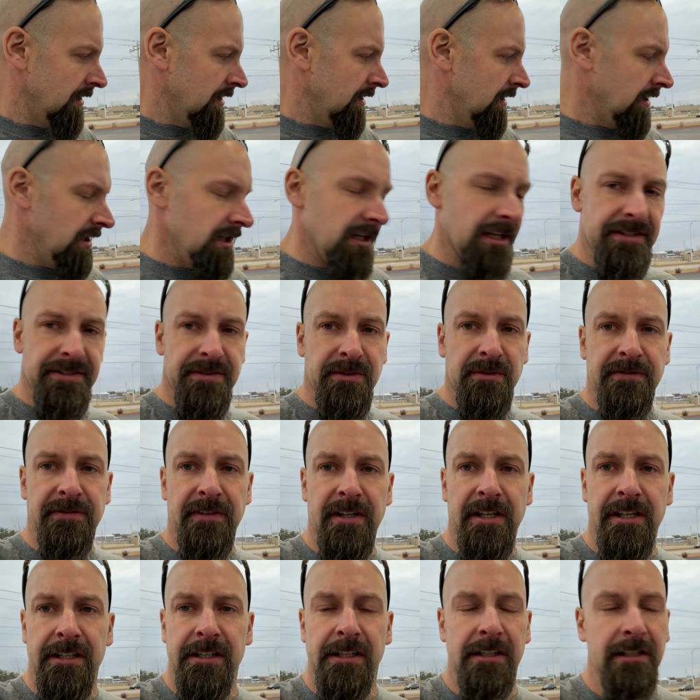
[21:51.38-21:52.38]
yeah, so
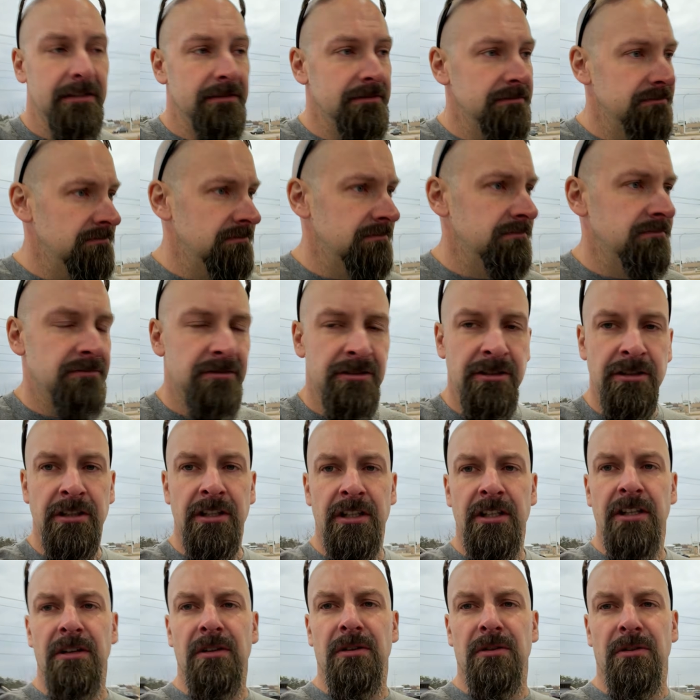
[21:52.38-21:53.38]
far,
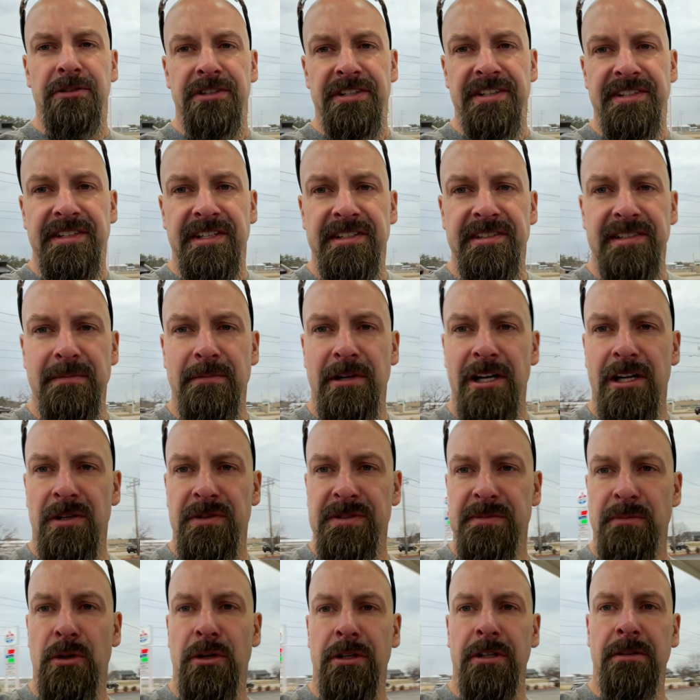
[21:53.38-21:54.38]
only 60
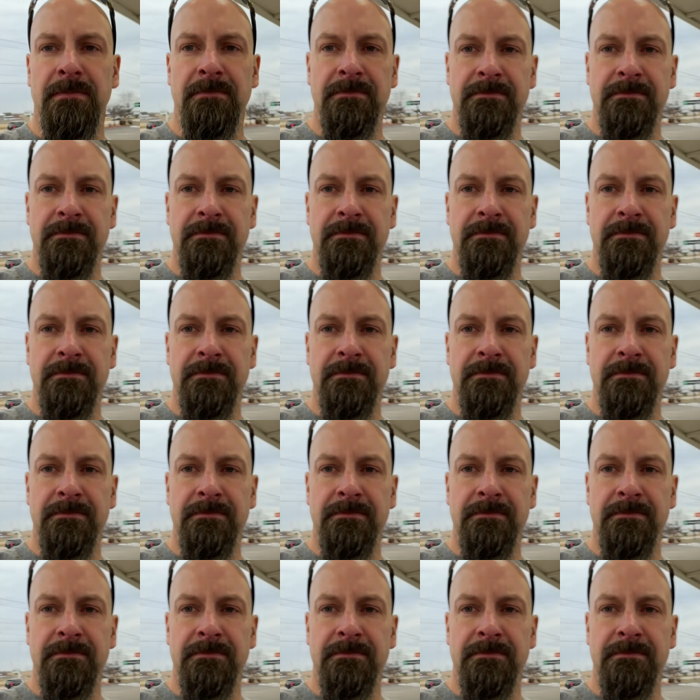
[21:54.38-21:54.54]
miles more.